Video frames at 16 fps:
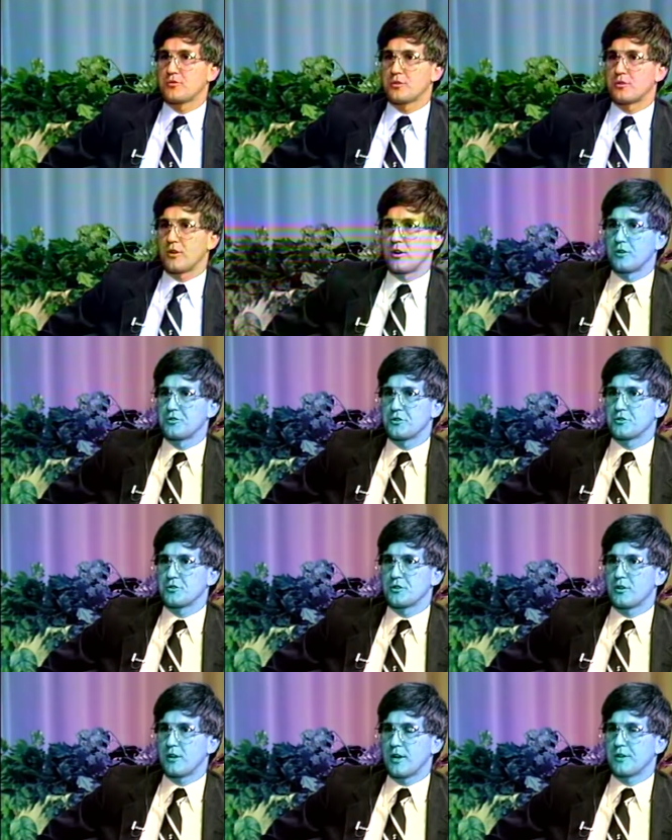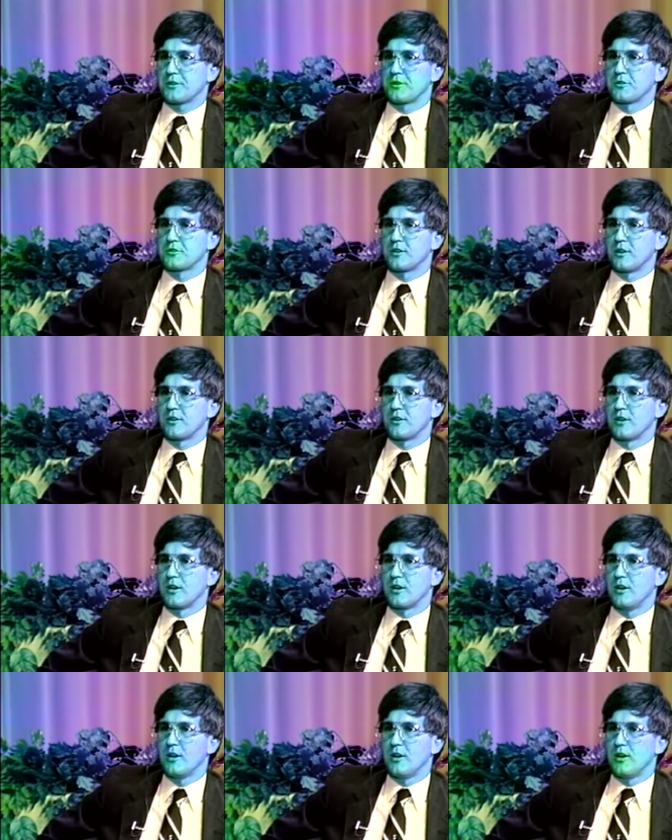that are just collectors, and
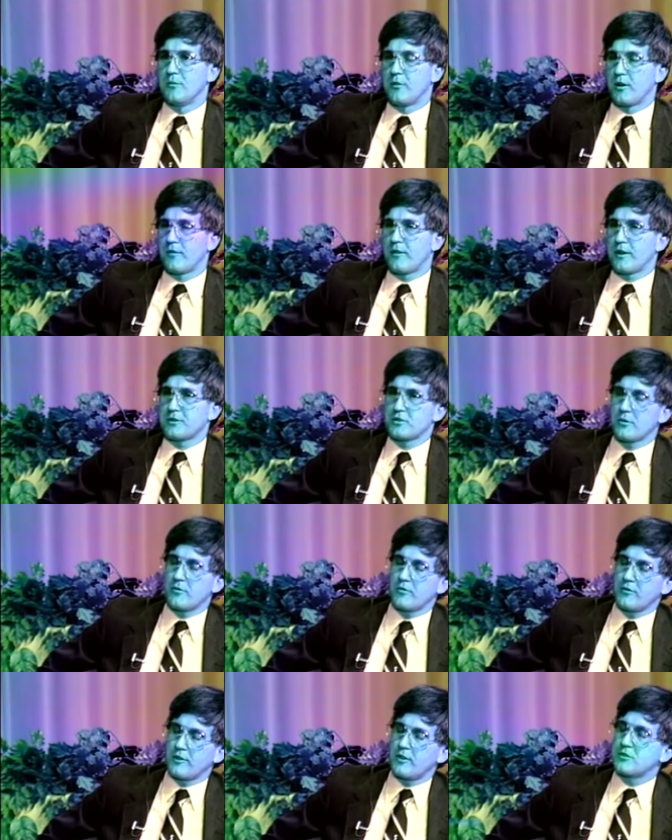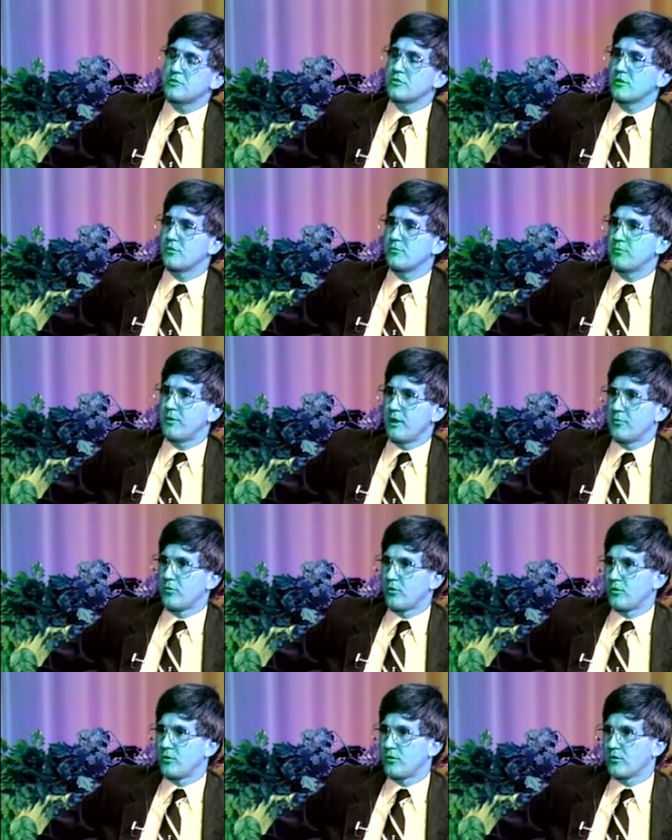uh, matter of fact, some of these
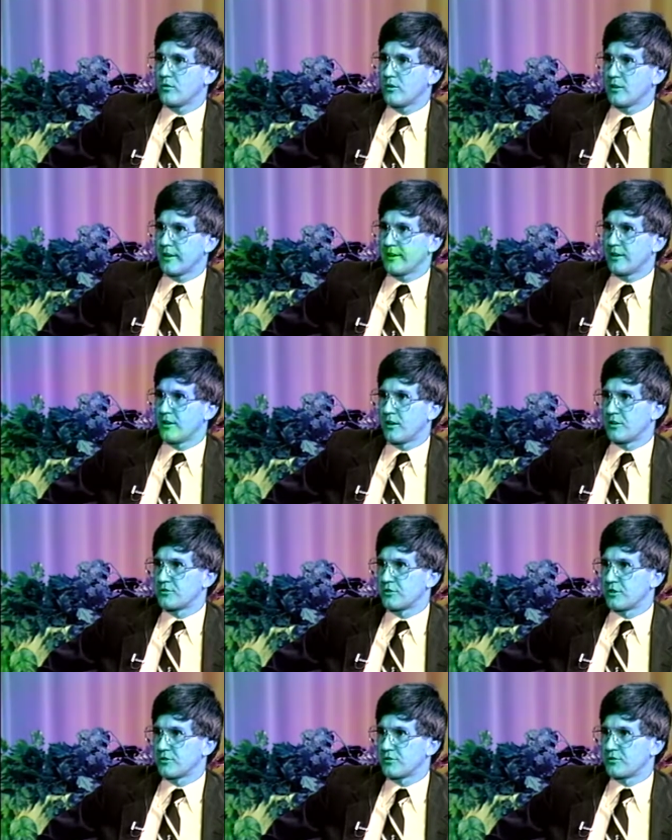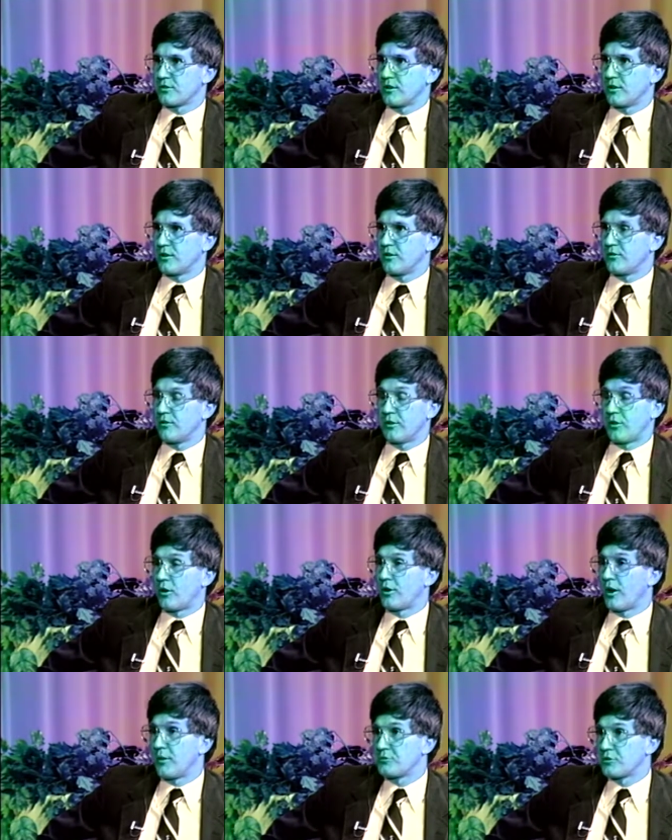people collect guns as uh, an
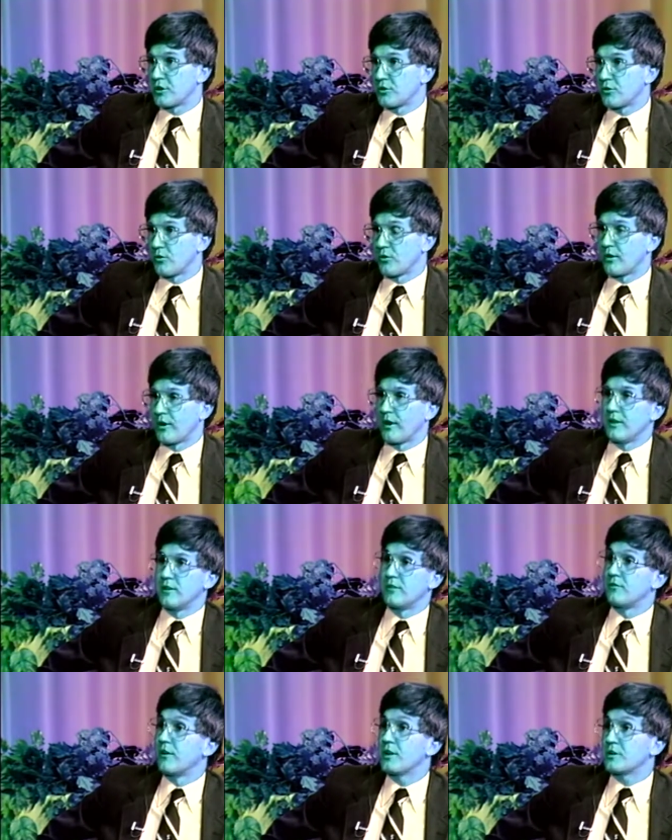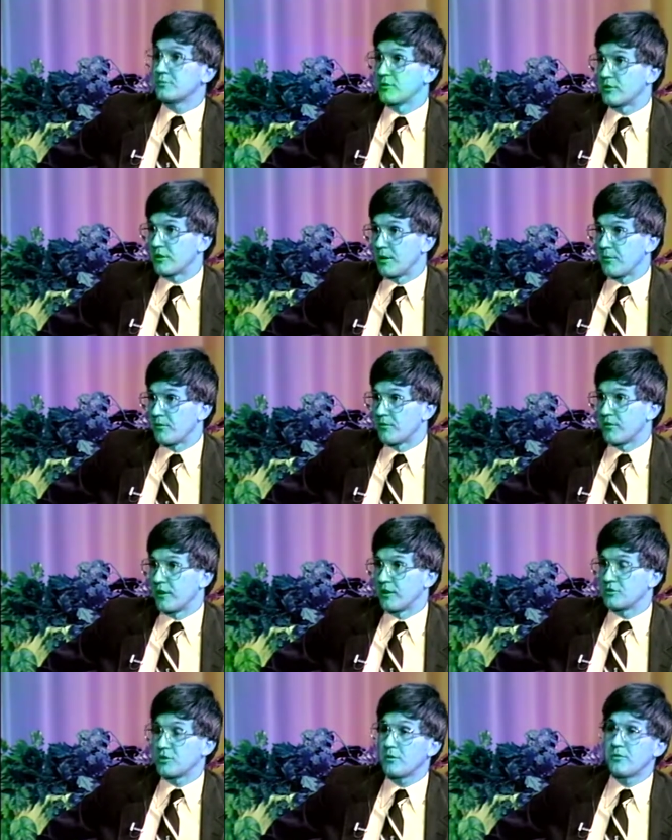art object or an investment type of
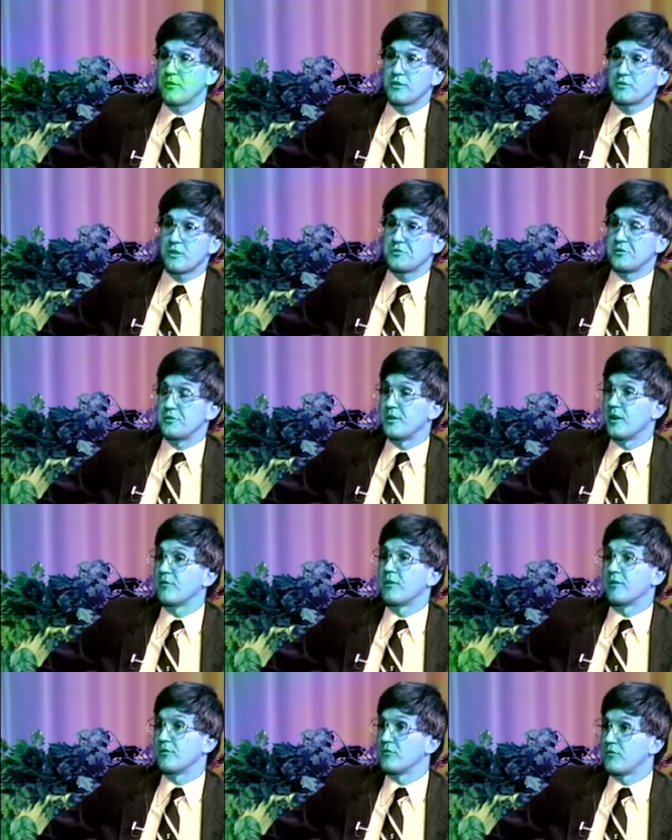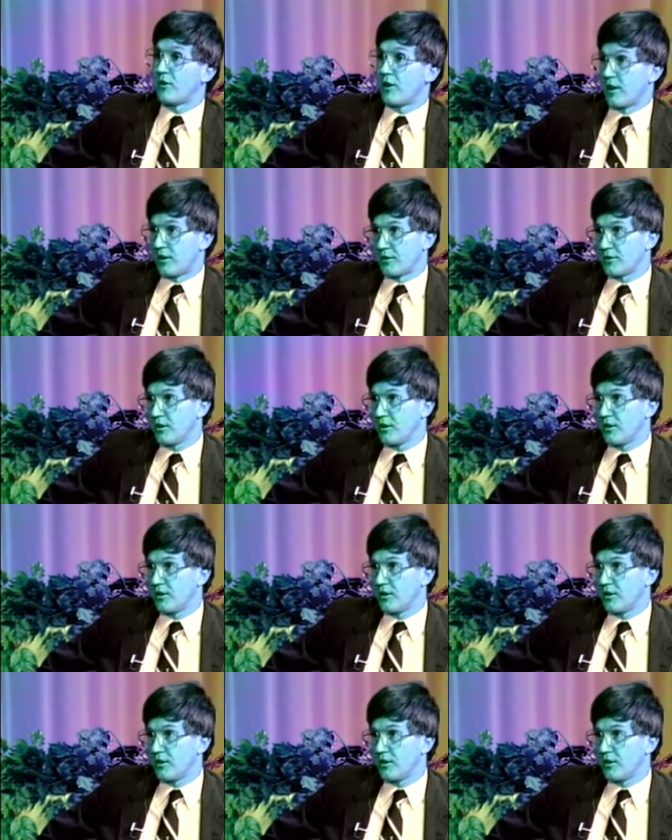thing. Some of these guns are never even fired;